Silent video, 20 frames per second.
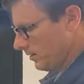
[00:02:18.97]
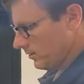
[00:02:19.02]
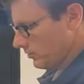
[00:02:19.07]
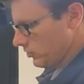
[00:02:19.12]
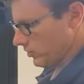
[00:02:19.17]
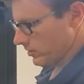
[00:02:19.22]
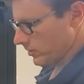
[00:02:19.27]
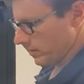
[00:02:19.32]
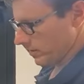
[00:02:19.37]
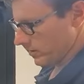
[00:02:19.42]

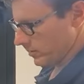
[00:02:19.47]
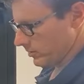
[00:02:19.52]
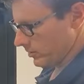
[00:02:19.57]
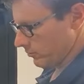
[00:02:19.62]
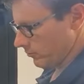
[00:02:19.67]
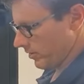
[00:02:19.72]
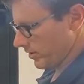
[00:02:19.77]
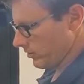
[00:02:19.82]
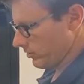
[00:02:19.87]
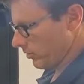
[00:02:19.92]
Just like the
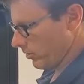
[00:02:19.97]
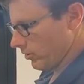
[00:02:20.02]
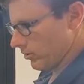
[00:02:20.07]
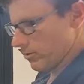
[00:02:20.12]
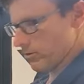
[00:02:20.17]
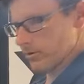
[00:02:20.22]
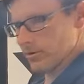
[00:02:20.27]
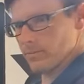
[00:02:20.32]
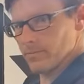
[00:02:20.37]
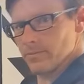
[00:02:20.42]

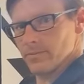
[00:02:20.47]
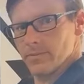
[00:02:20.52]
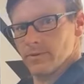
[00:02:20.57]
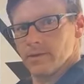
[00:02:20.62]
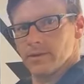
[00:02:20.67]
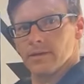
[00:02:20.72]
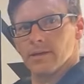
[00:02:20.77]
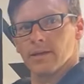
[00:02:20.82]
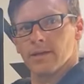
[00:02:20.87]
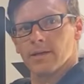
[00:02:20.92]
Sorrento,
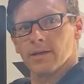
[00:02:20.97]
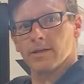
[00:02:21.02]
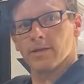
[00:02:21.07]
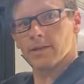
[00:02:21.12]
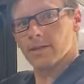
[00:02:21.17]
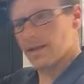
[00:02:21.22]
the